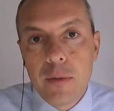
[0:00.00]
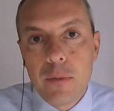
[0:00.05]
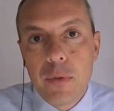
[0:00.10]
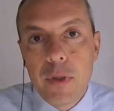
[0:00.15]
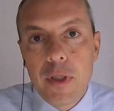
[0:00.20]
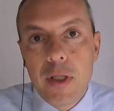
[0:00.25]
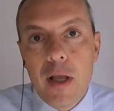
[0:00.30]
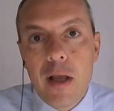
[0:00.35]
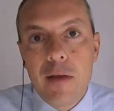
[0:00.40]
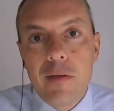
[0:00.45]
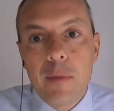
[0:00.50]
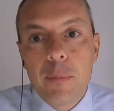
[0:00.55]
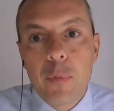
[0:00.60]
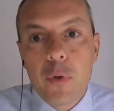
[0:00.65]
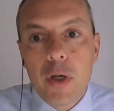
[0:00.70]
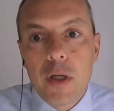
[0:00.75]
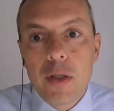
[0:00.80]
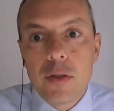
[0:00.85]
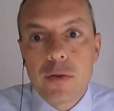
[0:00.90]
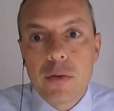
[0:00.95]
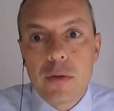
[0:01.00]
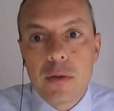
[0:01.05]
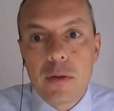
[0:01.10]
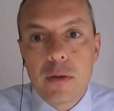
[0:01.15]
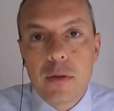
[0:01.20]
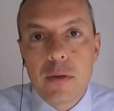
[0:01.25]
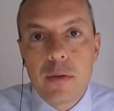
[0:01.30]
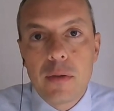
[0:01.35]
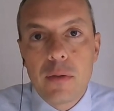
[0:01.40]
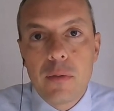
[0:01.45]
with the
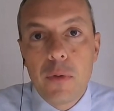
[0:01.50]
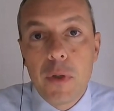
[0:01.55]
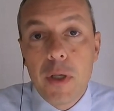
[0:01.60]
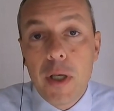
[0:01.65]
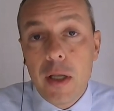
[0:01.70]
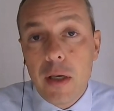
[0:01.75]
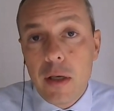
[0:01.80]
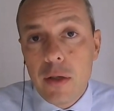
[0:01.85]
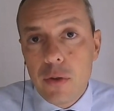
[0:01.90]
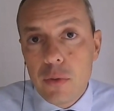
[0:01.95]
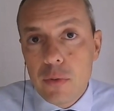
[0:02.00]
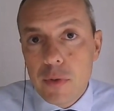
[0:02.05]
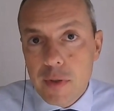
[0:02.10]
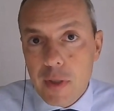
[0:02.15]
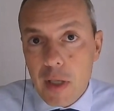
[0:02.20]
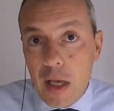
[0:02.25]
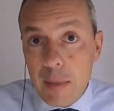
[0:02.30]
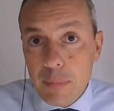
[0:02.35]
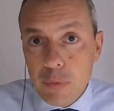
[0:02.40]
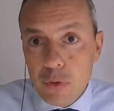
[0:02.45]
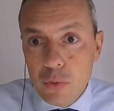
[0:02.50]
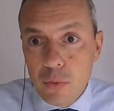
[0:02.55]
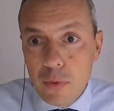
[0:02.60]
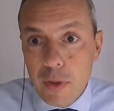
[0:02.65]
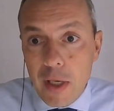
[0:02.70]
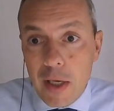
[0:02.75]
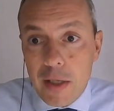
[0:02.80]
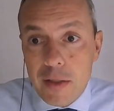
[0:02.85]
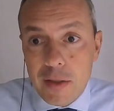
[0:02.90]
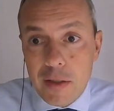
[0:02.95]
evaporation, we can reduce up to
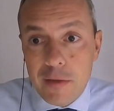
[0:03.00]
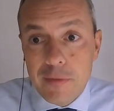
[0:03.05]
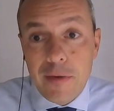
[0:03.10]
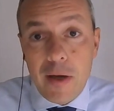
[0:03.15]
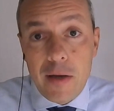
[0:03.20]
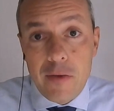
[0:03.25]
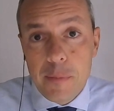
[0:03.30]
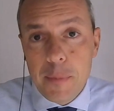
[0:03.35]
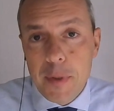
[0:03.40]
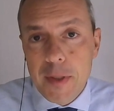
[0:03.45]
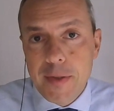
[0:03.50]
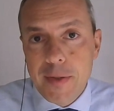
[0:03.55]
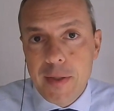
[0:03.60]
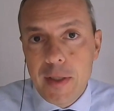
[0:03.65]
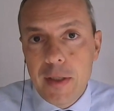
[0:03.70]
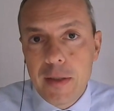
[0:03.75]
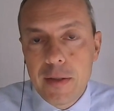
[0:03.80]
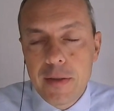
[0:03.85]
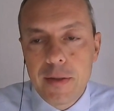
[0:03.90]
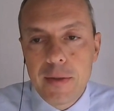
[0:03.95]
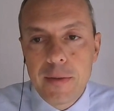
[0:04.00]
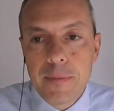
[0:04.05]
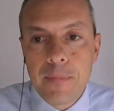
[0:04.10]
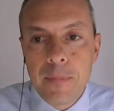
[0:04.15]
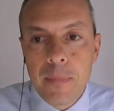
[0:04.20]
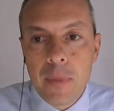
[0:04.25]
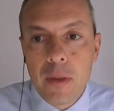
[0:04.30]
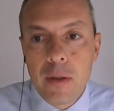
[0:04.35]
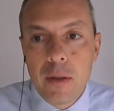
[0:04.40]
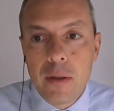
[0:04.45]
95%
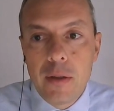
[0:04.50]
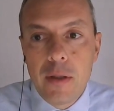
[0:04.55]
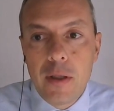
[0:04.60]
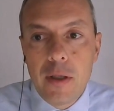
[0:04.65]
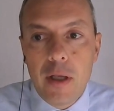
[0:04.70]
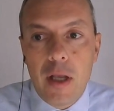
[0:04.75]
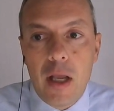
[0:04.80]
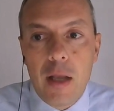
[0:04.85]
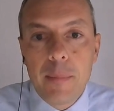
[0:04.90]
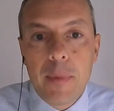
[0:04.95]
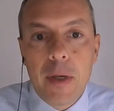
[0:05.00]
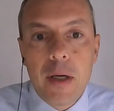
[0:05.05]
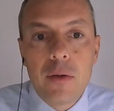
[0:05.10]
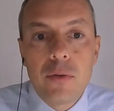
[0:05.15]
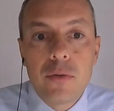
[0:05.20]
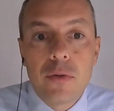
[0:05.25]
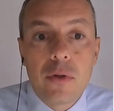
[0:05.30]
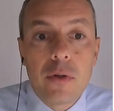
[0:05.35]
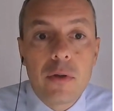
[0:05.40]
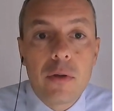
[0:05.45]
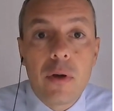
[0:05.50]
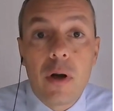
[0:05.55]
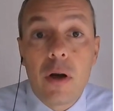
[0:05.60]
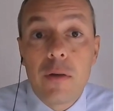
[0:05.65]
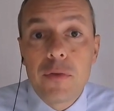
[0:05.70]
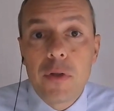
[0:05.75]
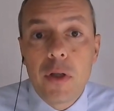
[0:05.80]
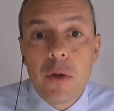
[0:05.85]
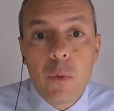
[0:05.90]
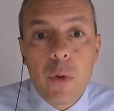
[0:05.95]
the amount
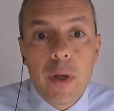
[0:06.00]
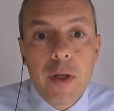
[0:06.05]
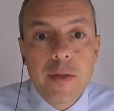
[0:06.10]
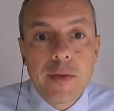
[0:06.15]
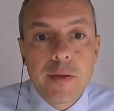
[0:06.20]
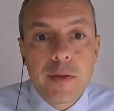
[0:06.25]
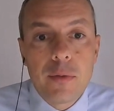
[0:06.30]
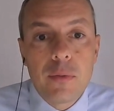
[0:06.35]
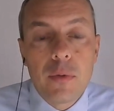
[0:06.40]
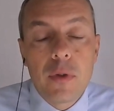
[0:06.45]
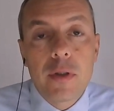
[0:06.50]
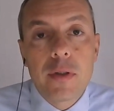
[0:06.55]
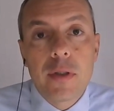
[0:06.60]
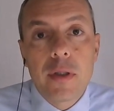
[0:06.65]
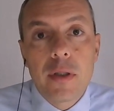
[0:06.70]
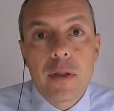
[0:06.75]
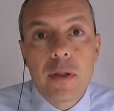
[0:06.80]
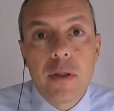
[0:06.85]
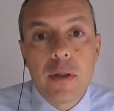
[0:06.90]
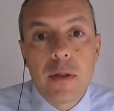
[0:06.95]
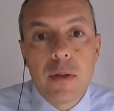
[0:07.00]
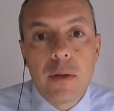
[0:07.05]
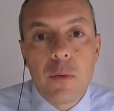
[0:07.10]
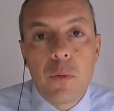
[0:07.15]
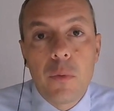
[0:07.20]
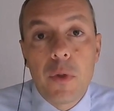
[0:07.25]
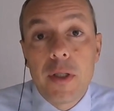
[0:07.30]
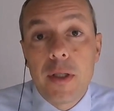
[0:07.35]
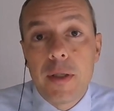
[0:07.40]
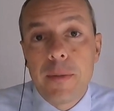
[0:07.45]
of the wastewater
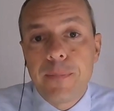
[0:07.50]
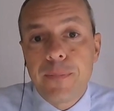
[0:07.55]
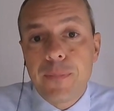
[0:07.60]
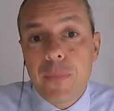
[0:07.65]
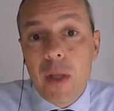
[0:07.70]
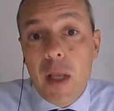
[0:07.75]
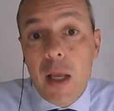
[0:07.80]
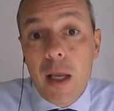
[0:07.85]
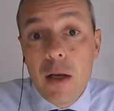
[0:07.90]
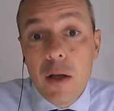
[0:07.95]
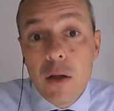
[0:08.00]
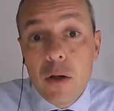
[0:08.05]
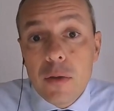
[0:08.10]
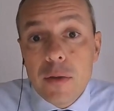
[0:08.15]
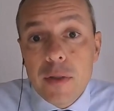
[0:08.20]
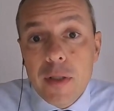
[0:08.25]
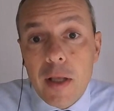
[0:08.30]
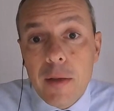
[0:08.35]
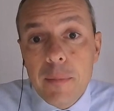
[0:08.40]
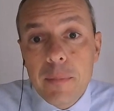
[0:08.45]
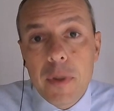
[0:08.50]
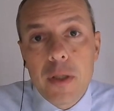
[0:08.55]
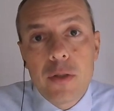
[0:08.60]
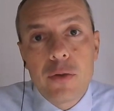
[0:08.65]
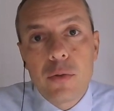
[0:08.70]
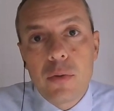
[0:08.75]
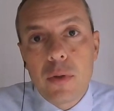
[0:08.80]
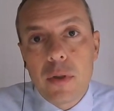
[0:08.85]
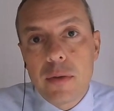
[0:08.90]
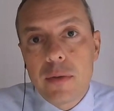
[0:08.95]
with a low
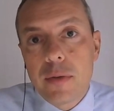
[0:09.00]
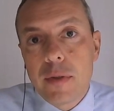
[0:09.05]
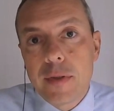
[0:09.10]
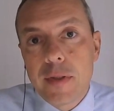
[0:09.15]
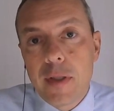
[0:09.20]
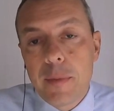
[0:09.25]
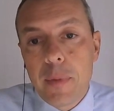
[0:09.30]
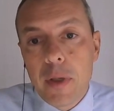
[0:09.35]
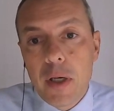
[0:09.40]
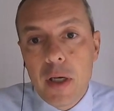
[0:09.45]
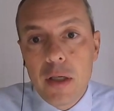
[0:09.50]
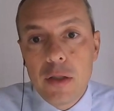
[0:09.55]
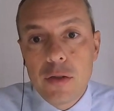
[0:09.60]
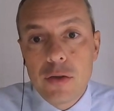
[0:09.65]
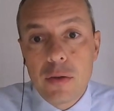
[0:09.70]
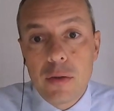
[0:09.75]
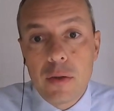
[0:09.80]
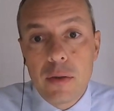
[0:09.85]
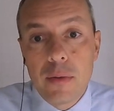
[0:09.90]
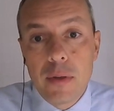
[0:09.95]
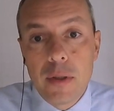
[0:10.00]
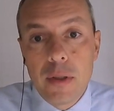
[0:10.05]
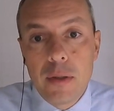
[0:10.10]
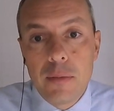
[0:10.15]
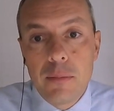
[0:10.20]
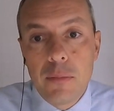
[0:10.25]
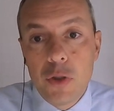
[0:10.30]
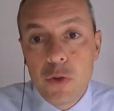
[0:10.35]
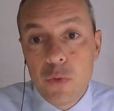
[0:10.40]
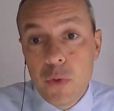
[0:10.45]
temperature separation
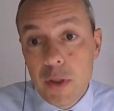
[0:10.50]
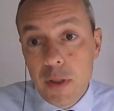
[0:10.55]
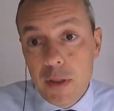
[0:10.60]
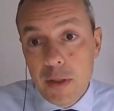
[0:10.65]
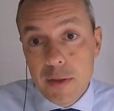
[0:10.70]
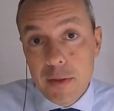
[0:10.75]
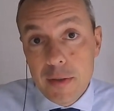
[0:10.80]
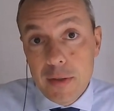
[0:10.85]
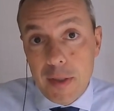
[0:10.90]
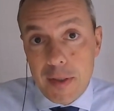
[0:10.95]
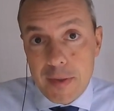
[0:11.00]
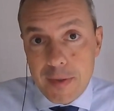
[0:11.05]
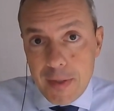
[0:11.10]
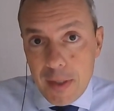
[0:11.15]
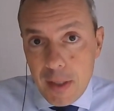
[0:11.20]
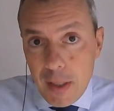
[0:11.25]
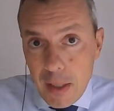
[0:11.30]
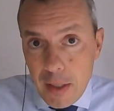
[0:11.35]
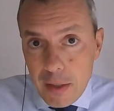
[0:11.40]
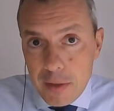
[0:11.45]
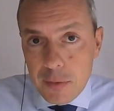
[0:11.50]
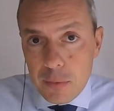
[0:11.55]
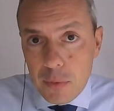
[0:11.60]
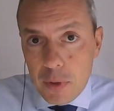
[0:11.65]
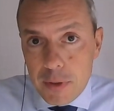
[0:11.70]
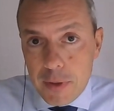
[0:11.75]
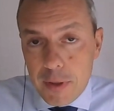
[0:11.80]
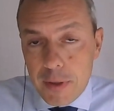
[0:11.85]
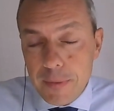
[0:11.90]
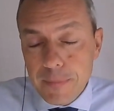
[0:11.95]
between distillate
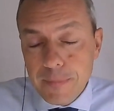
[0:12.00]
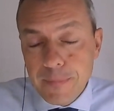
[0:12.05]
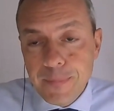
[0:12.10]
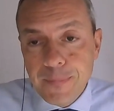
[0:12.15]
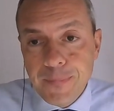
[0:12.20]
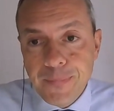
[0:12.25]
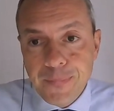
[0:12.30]
water